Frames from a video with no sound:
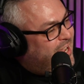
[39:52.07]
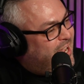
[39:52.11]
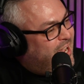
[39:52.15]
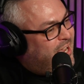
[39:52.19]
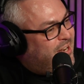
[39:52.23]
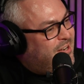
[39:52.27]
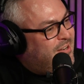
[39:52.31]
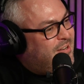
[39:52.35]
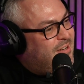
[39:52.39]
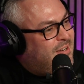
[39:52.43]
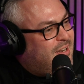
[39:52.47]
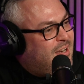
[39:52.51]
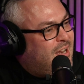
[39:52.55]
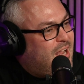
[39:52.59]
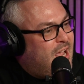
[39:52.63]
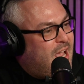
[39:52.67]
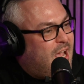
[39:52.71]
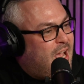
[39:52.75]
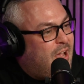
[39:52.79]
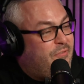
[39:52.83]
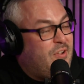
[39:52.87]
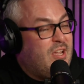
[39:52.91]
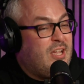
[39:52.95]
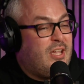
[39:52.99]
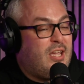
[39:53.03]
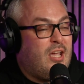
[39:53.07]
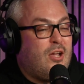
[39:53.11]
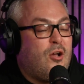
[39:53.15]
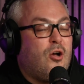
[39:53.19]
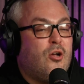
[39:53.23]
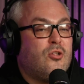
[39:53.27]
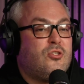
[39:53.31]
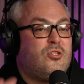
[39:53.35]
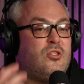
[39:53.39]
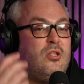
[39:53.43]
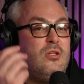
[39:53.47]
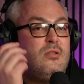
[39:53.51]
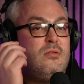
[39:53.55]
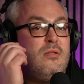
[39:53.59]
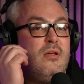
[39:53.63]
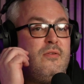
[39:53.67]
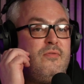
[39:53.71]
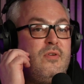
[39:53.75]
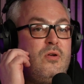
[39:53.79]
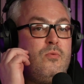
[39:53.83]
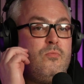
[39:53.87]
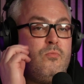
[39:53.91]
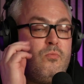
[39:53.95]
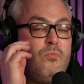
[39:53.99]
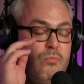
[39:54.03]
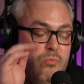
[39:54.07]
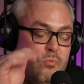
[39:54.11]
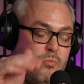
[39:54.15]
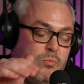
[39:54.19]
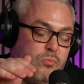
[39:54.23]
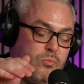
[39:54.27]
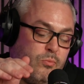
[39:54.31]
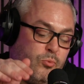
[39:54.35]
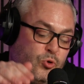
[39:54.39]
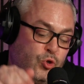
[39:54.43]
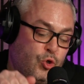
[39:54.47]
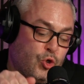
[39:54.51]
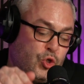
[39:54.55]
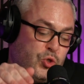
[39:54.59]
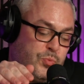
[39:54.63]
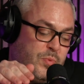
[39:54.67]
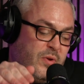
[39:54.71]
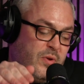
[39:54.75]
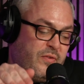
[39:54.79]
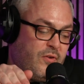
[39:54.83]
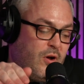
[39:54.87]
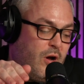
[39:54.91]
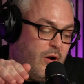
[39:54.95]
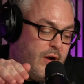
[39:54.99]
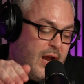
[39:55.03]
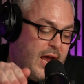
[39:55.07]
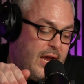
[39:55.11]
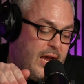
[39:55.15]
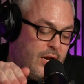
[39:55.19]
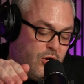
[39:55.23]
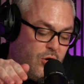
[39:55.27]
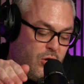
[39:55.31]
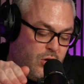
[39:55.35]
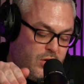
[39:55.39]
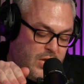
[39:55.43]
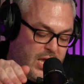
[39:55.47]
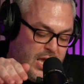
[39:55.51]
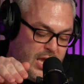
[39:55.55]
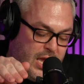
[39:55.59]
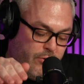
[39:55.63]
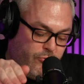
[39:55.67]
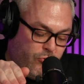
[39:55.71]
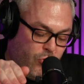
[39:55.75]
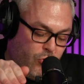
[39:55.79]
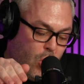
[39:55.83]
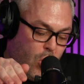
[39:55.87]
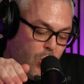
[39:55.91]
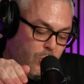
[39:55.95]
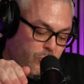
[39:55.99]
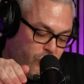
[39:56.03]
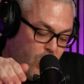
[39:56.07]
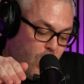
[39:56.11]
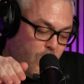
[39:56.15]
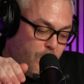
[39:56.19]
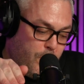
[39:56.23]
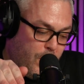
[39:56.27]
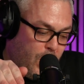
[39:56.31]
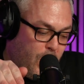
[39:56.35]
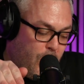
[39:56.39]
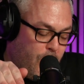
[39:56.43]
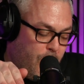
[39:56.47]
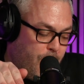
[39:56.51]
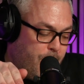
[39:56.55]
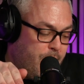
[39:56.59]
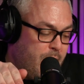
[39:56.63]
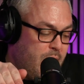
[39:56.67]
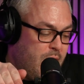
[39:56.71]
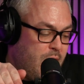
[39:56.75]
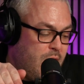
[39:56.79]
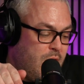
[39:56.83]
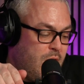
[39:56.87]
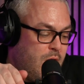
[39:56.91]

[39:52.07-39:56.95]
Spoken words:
And I think it got to I think just before I got hit rock bottom